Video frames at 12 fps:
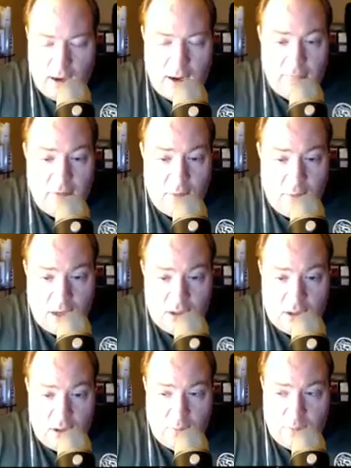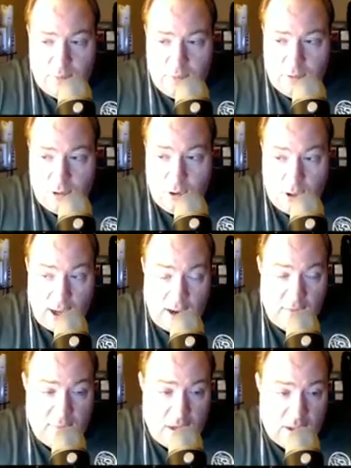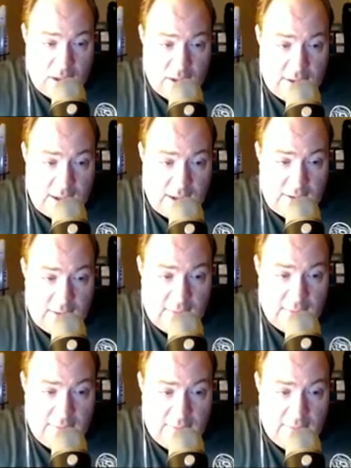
every matchup you're going to have matching sides.